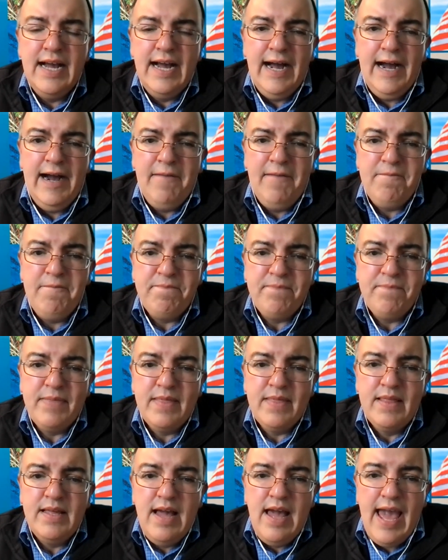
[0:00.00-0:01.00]

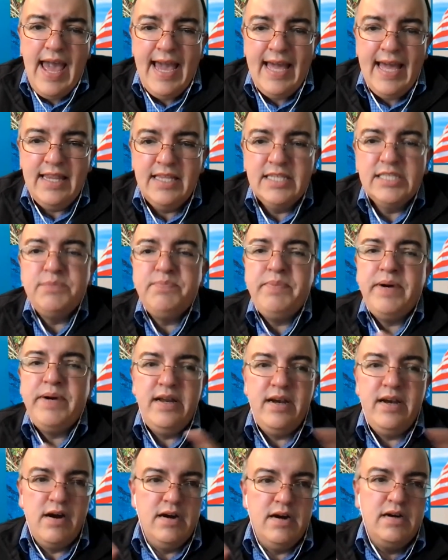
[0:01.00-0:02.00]
And despite
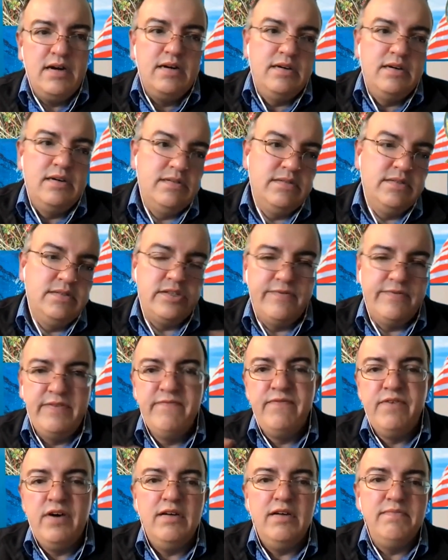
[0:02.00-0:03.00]
our sort of
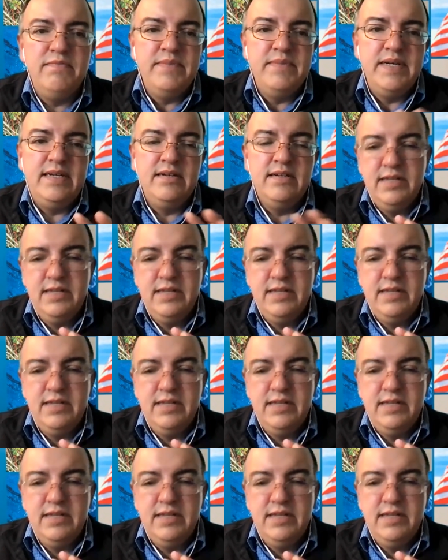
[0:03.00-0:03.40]
involvement,